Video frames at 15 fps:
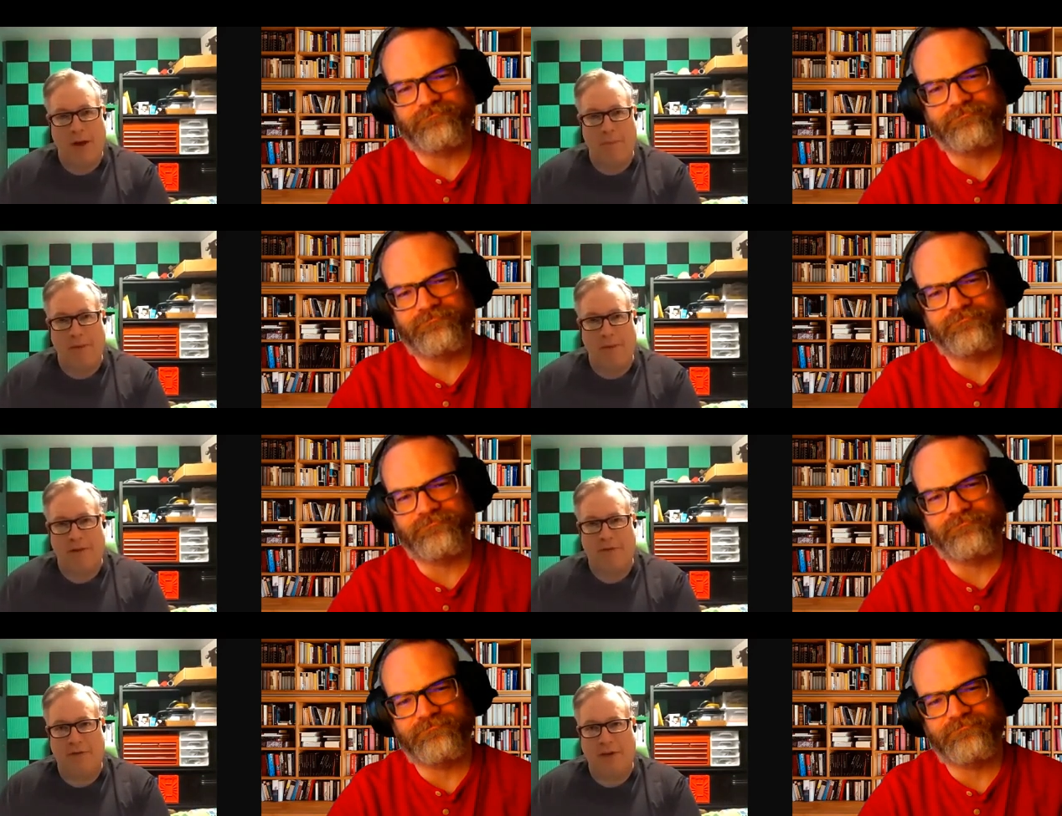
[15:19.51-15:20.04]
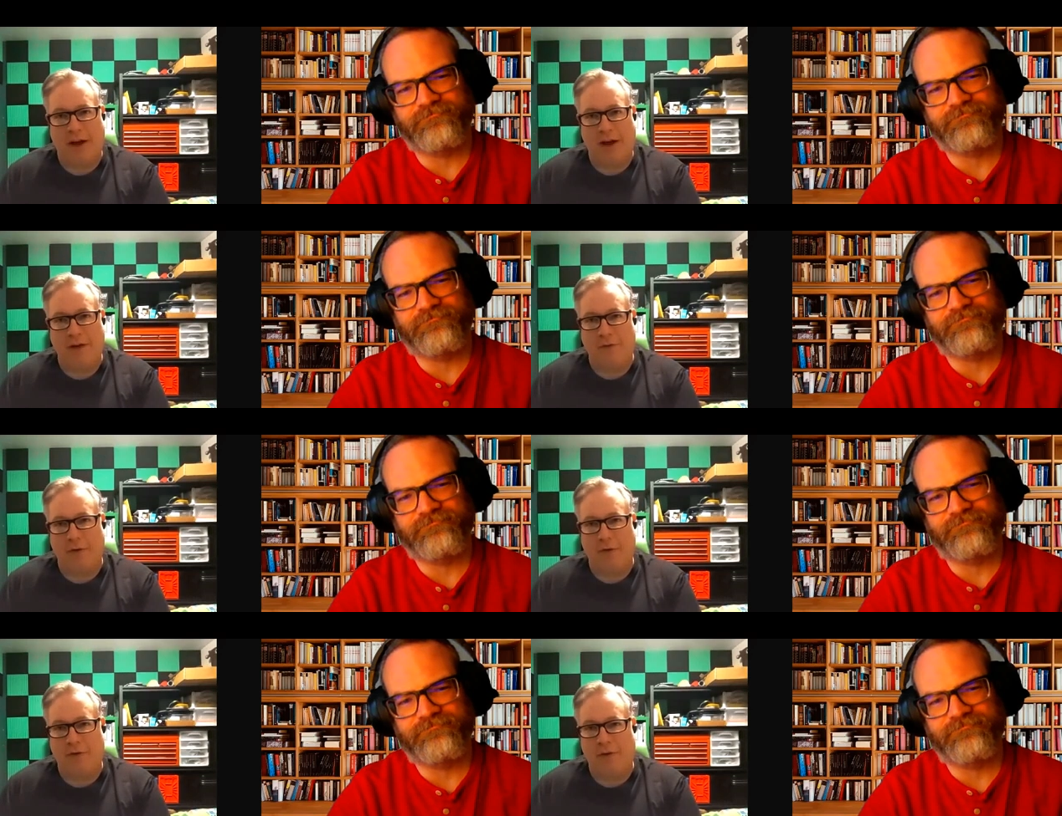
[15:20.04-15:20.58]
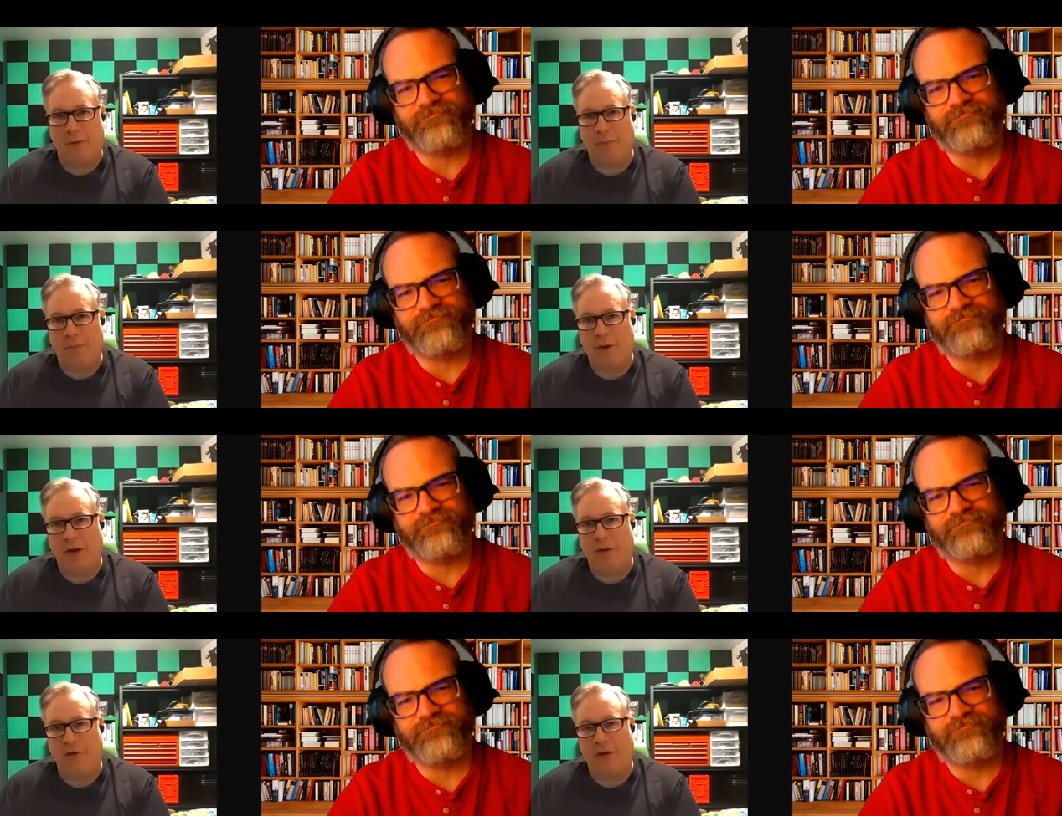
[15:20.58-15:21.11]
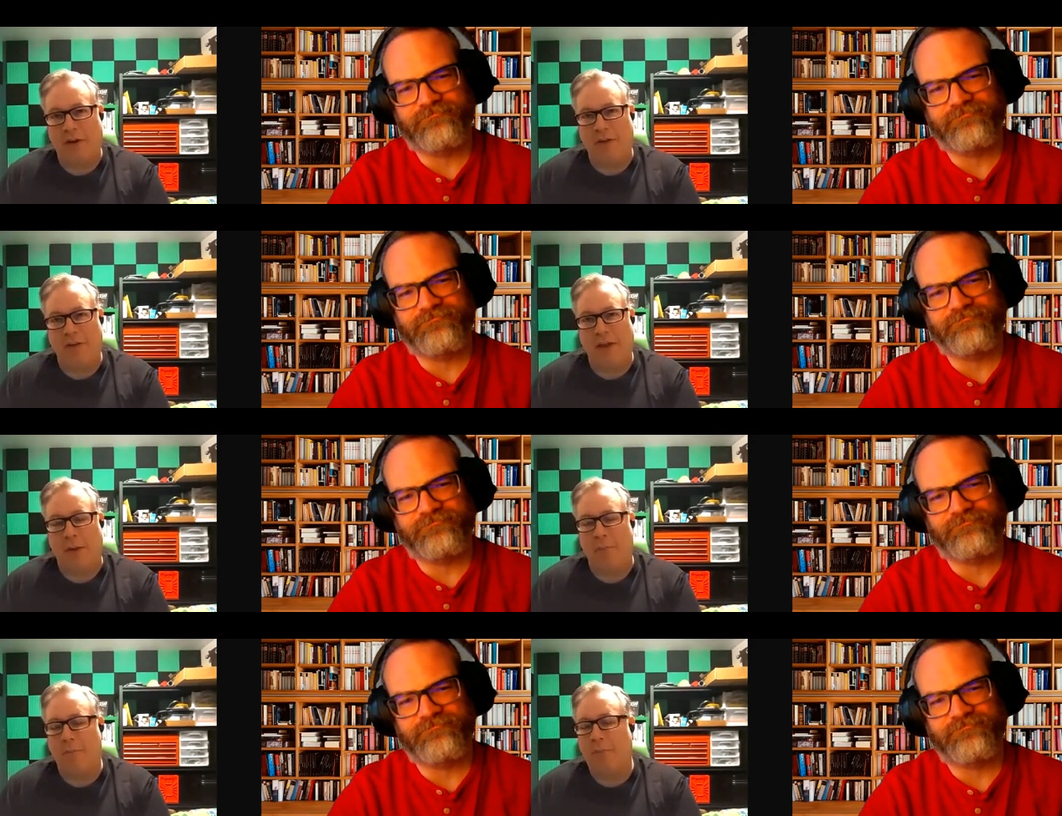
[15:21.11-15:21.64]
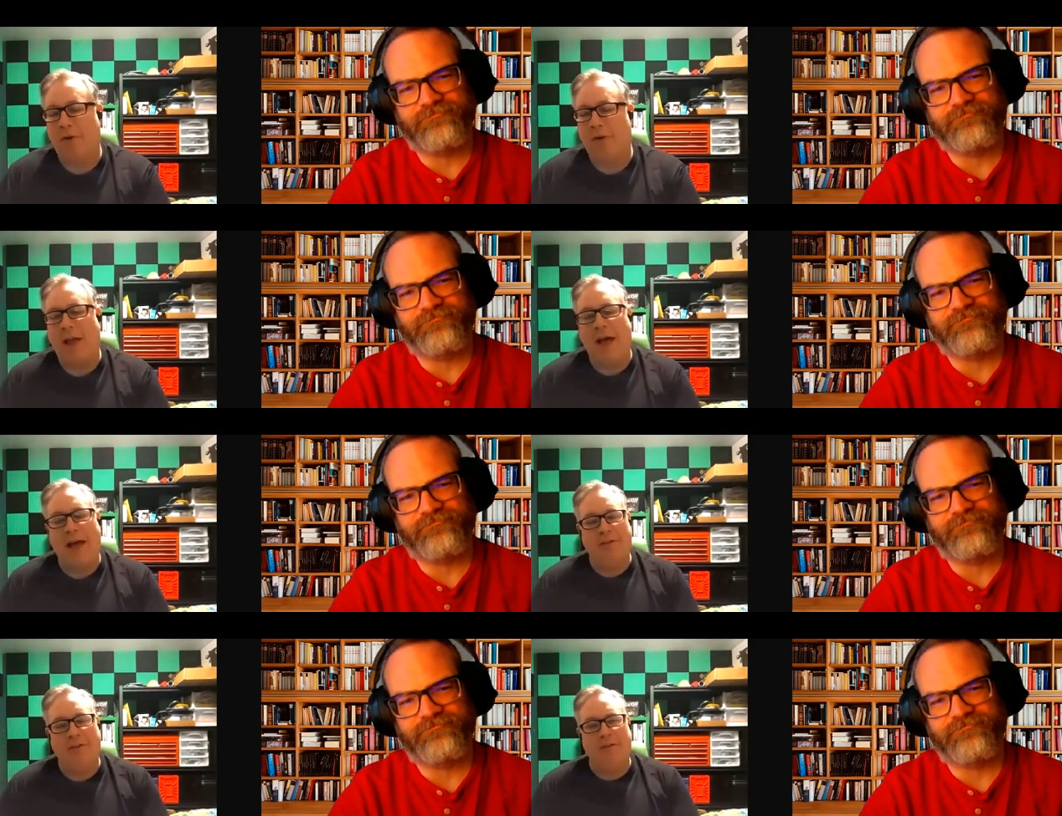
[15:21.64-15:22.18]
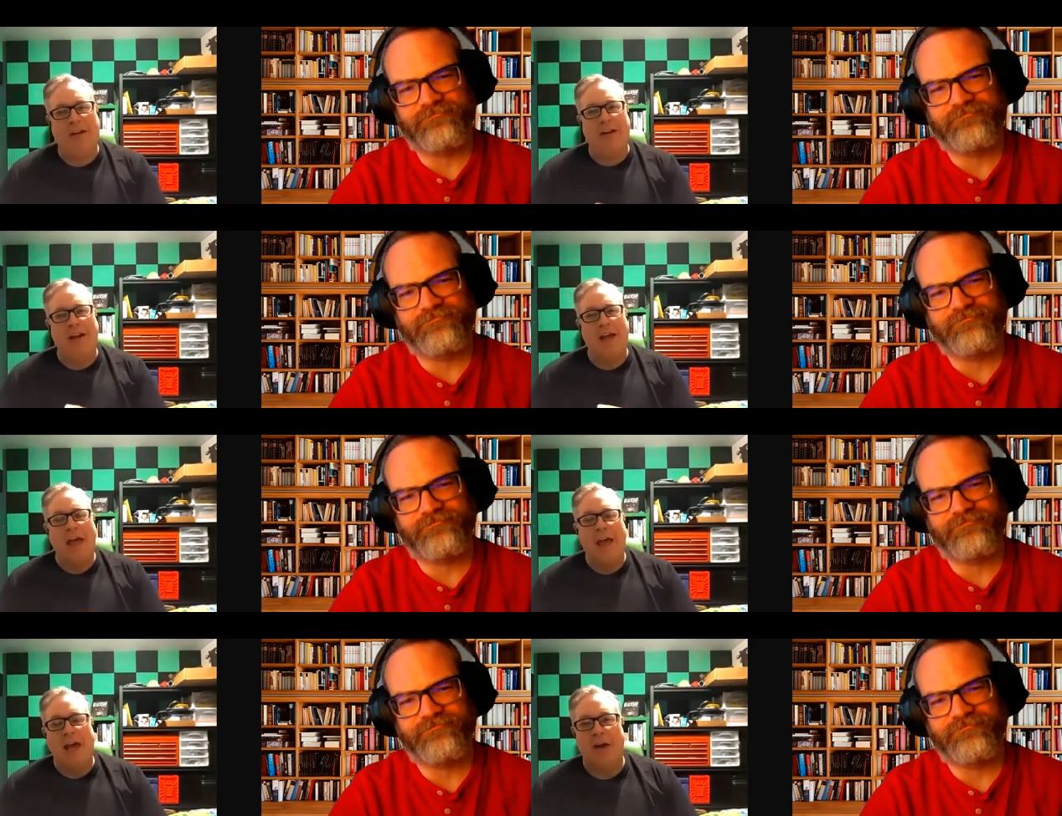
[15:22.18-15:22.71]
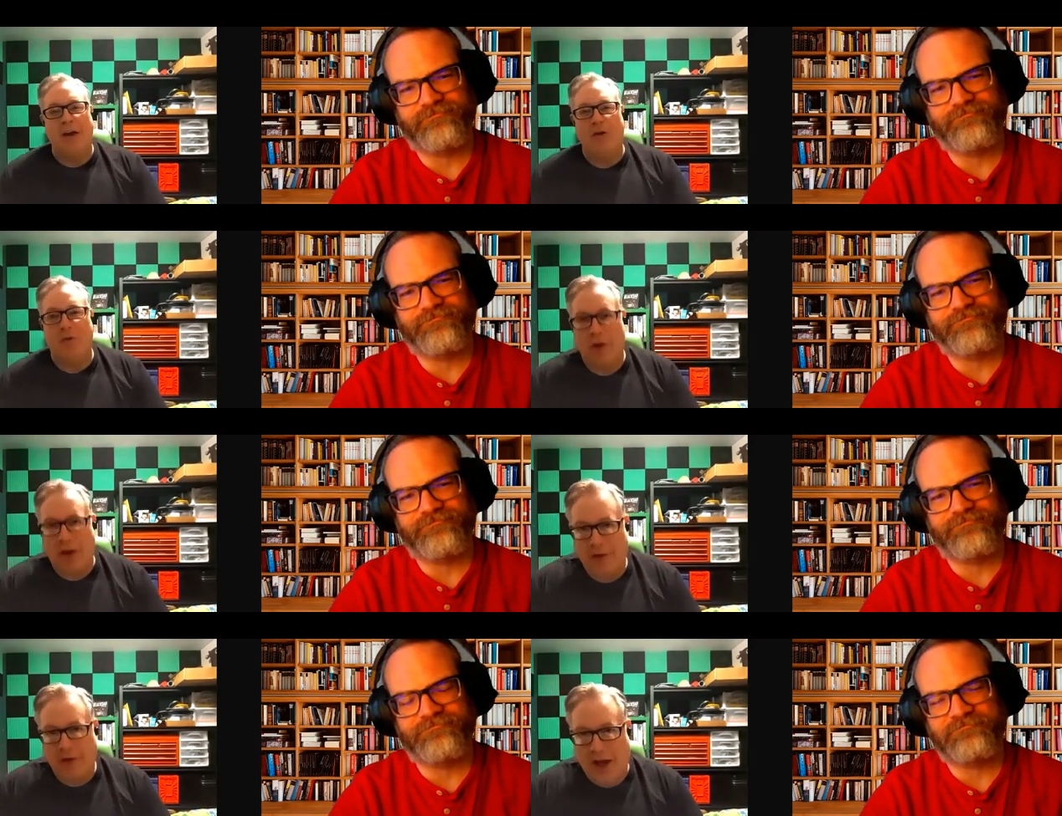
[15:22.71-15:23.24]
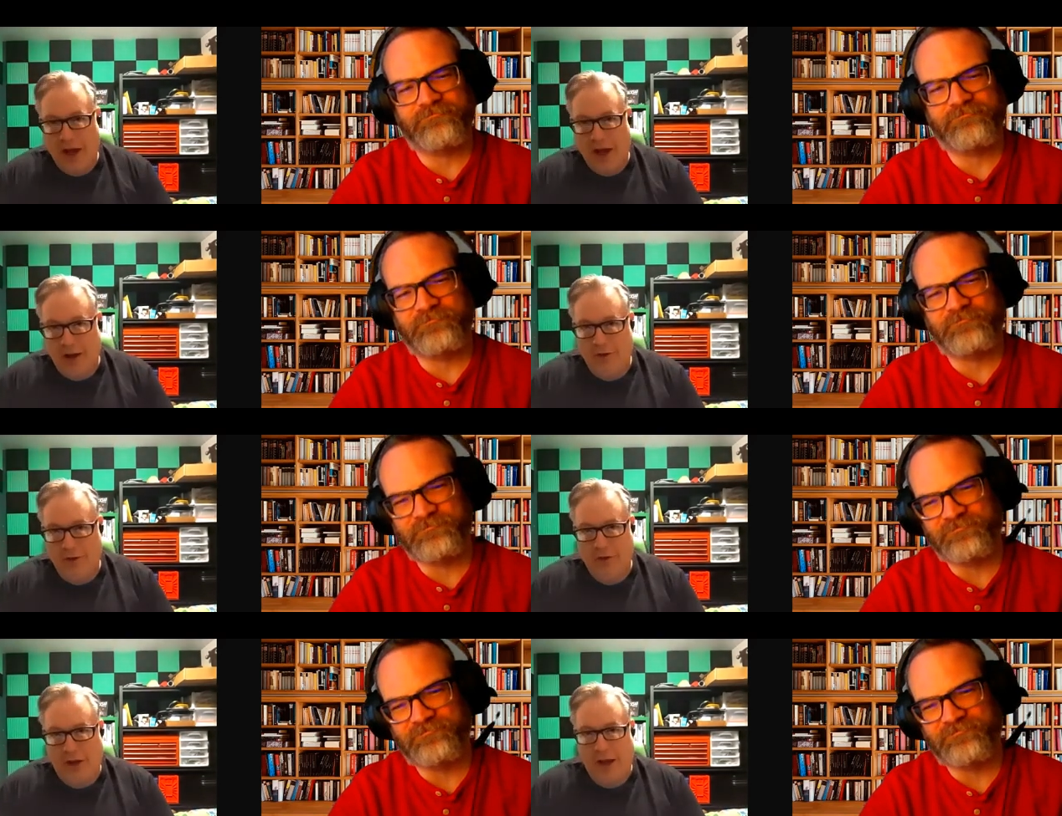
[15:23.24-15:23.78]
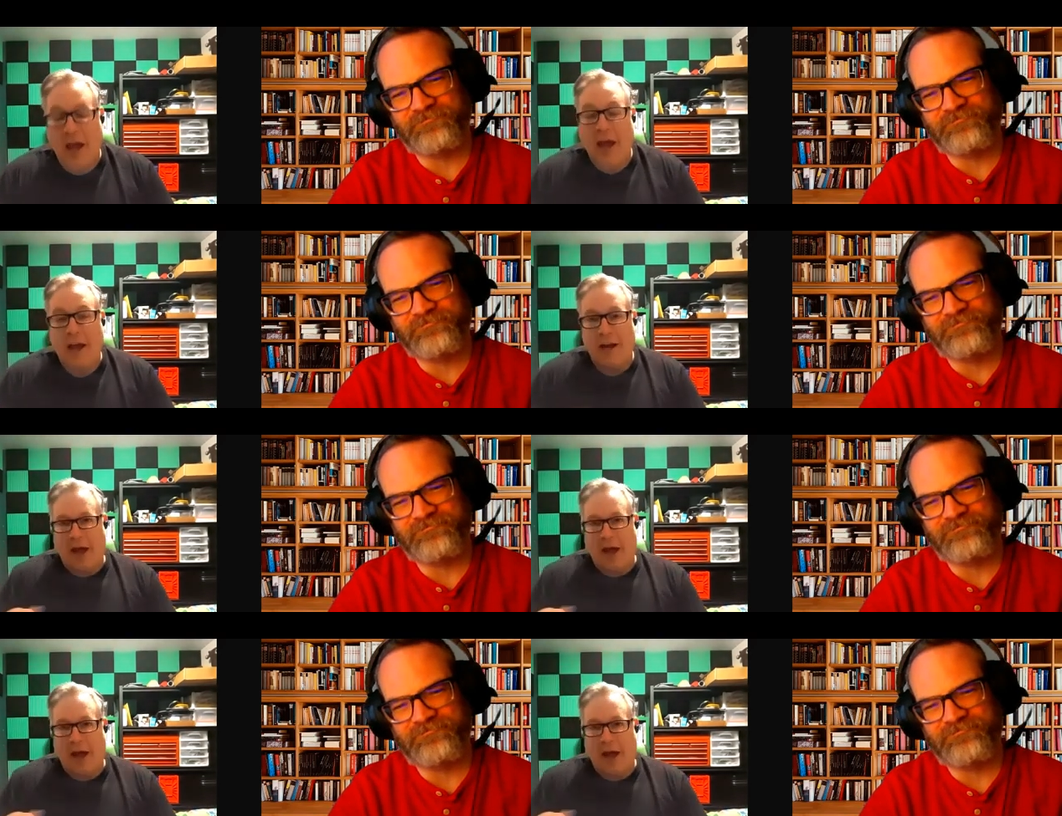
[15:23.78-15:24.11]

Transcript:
Speaker 1: pop inside for some reason and they're blasted into another galaxy.